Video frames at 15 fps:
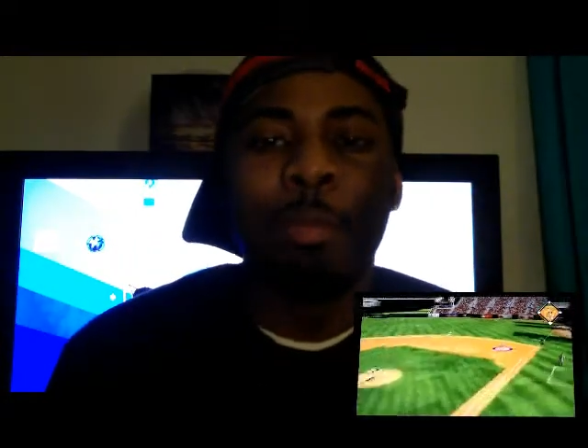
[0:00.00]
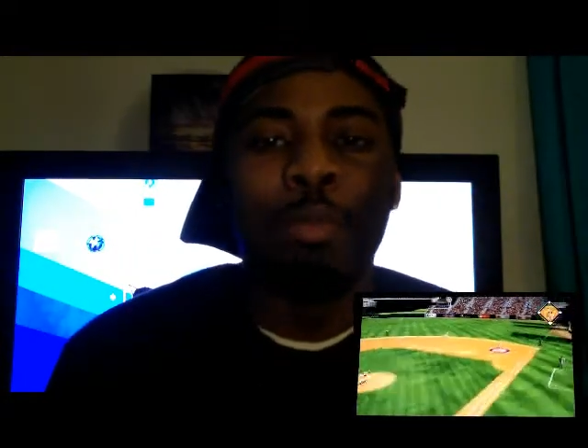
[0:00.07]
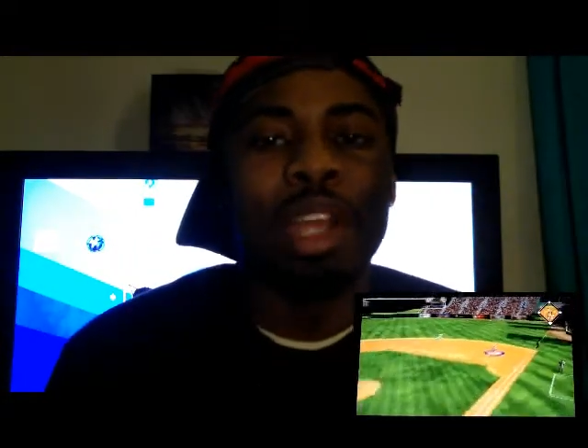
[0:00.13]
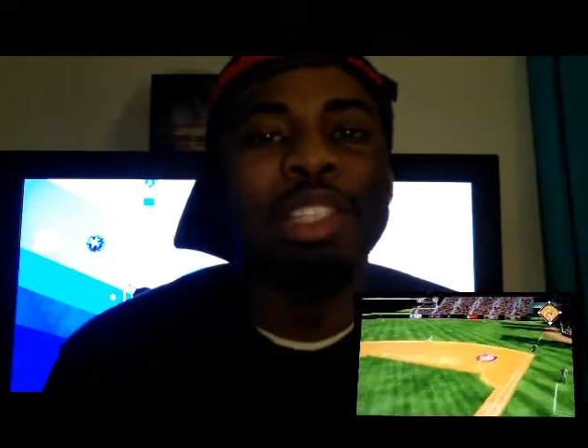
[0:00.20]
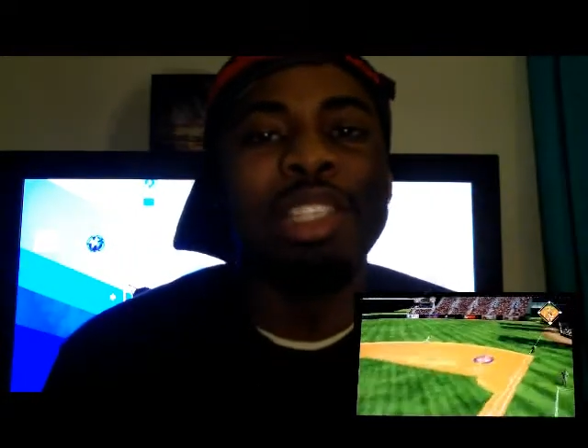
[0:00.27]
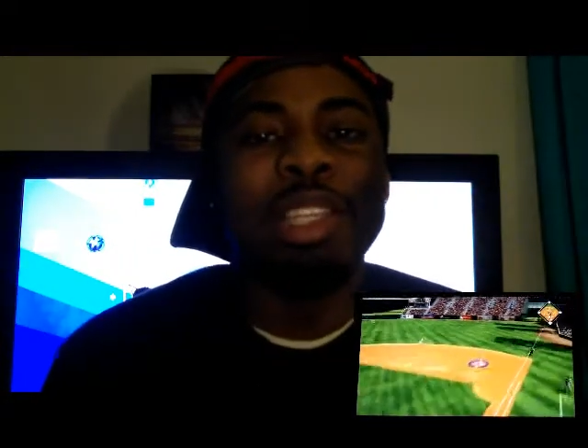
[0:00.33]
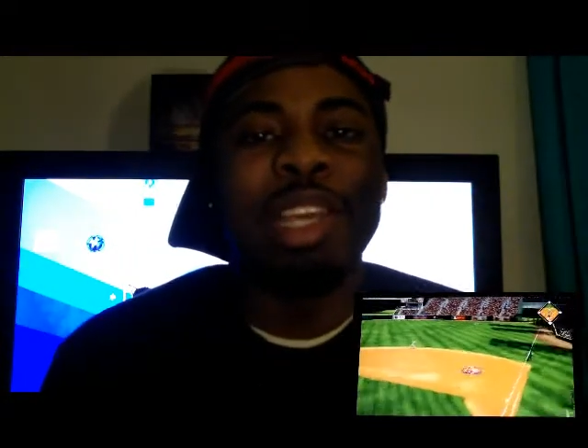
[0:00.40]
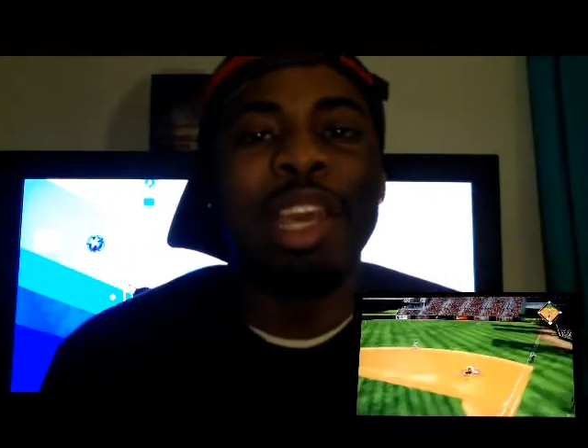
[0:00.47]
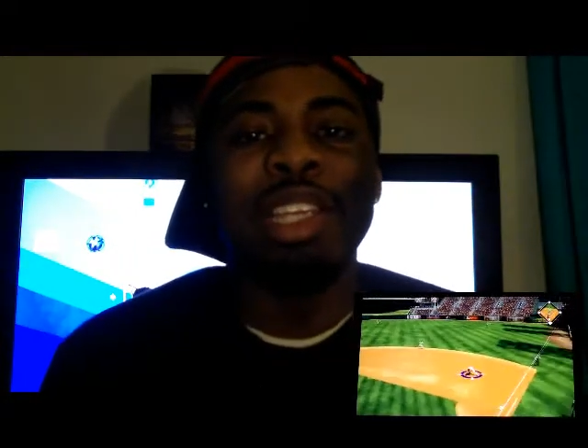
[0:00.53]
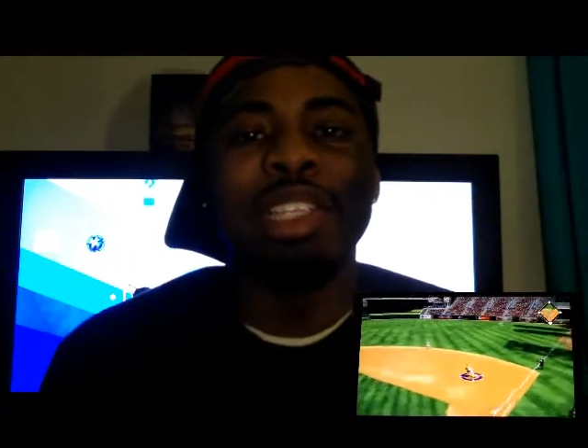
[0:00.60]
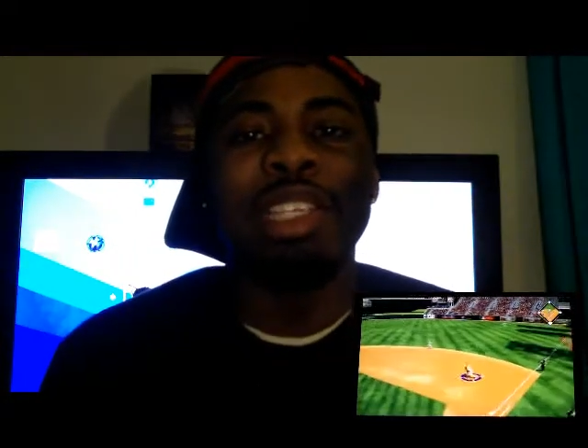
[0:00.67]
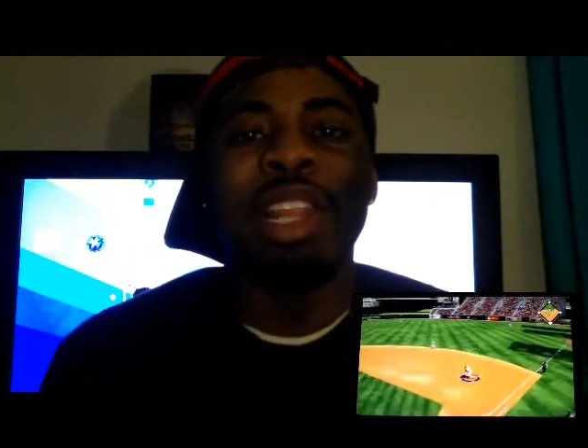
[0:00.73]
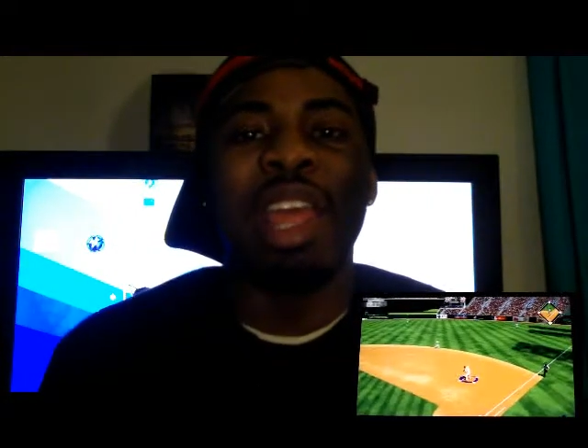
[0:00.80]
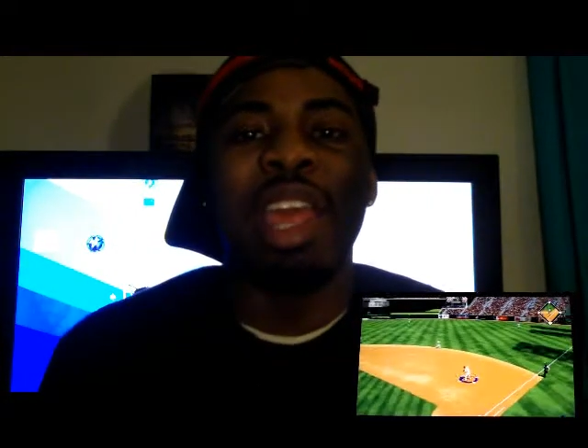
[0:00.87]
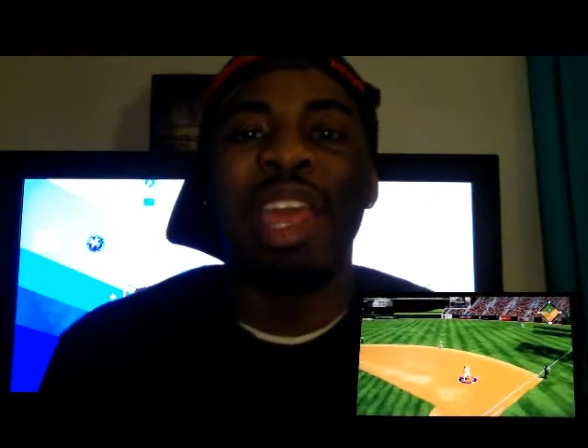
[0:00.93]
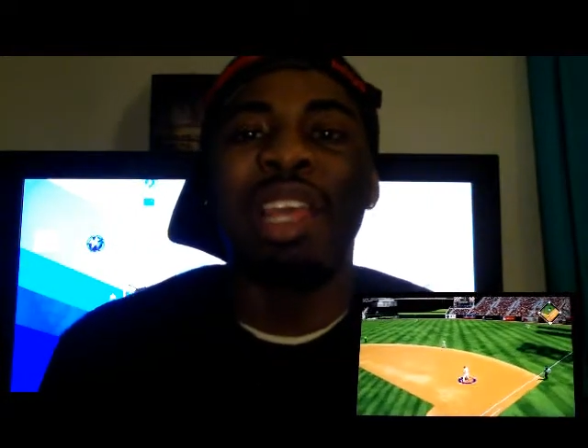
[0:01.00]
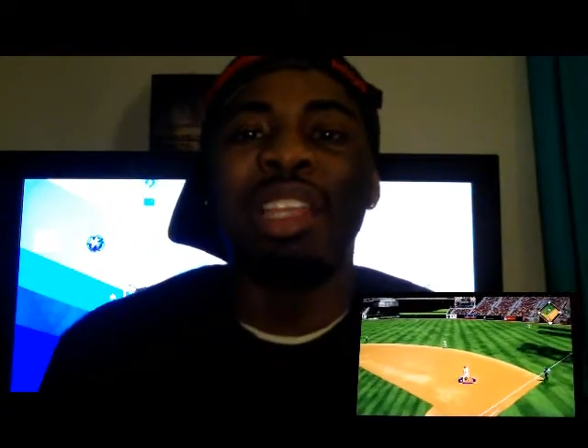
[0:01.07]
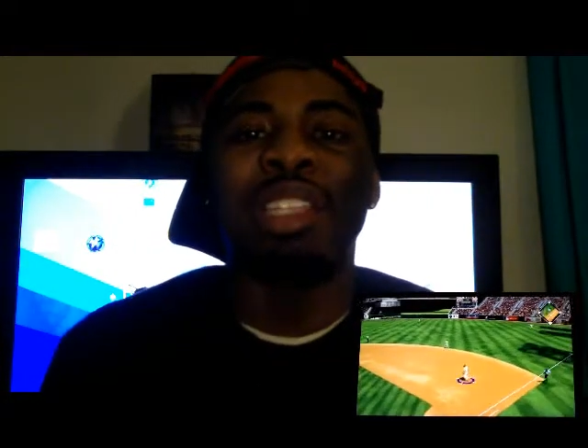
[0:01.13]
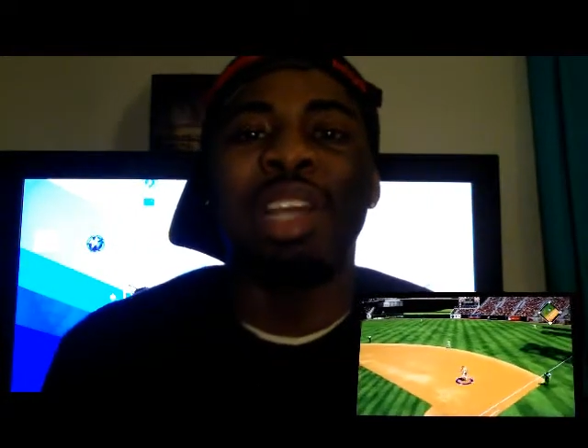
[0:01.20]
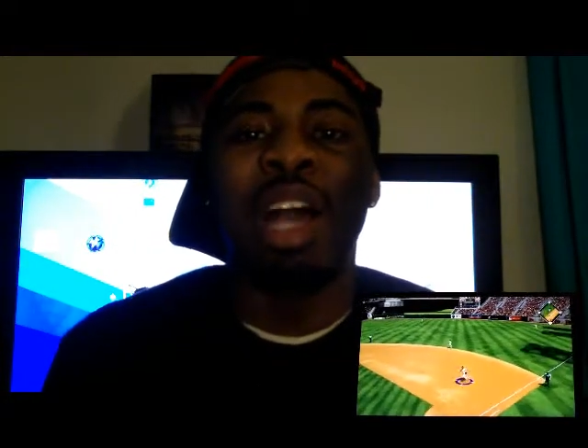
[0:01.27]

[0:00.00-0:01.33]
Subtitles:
Presentation is